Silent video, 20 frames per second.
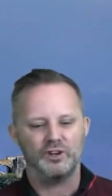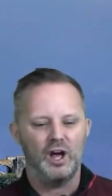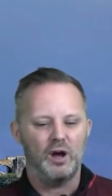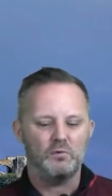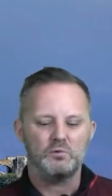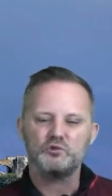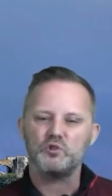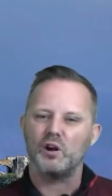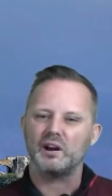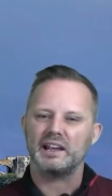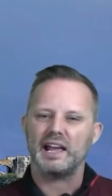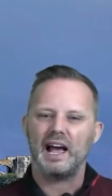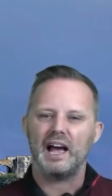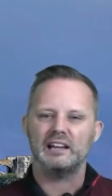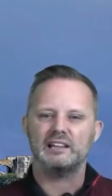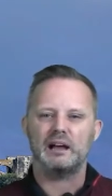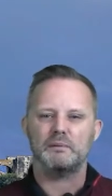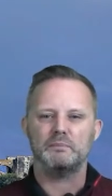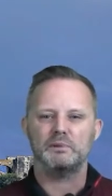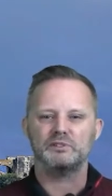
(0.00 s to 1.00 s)
We're trying to get
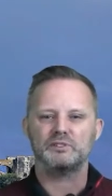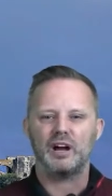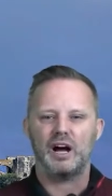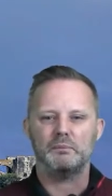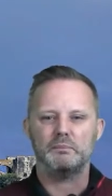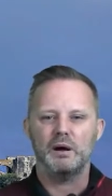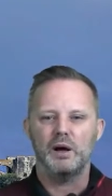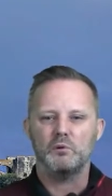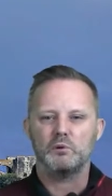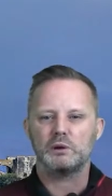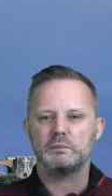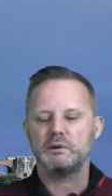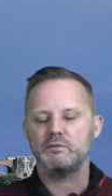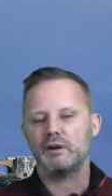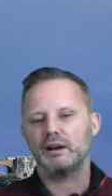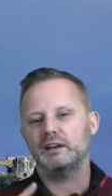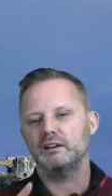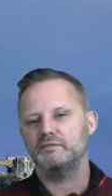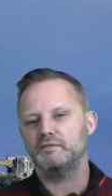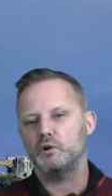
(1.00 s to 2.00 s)
our numbers up. We're going to be
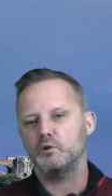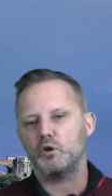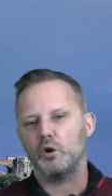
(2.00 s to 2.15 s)
running a few